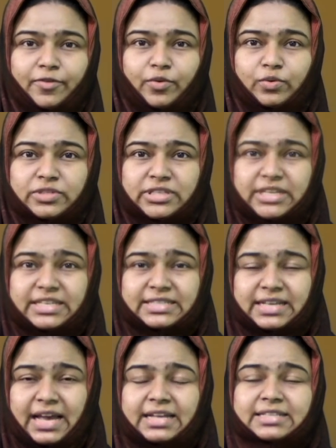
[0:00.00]
You see
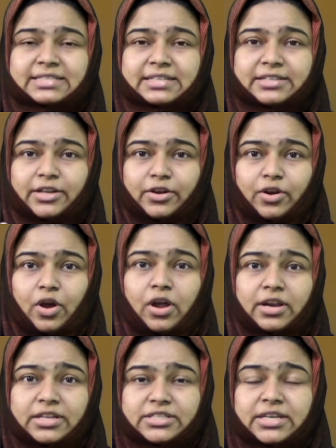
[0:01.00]
science and
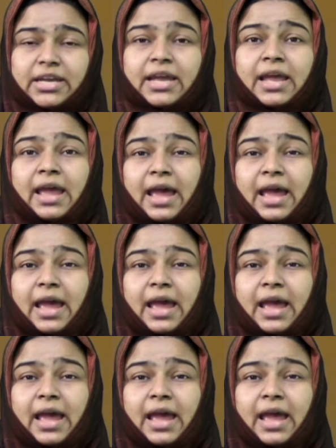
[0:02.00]
technology,